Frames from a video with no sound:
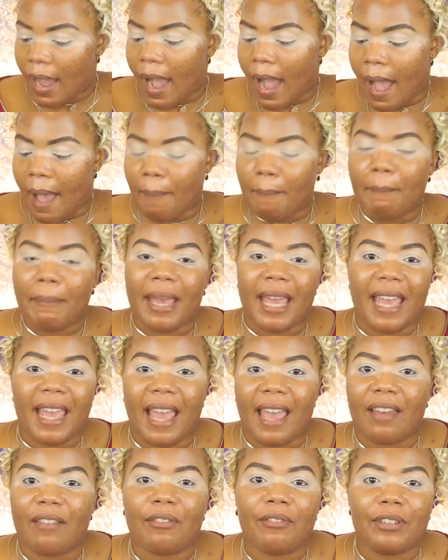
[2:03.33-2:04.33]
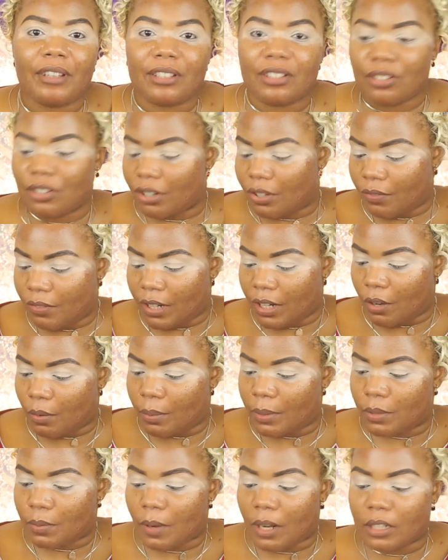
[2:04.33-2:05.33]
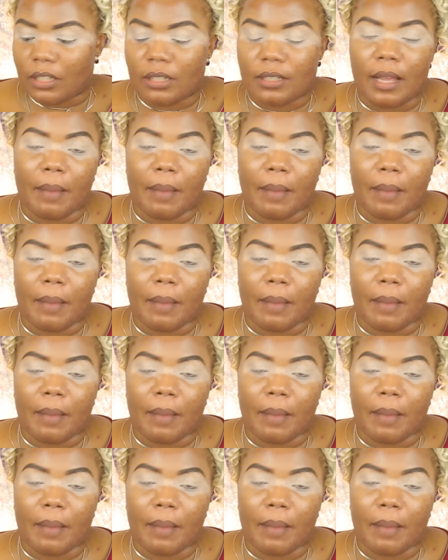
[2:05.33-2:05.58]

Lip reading: I may have inserted a video with swatches.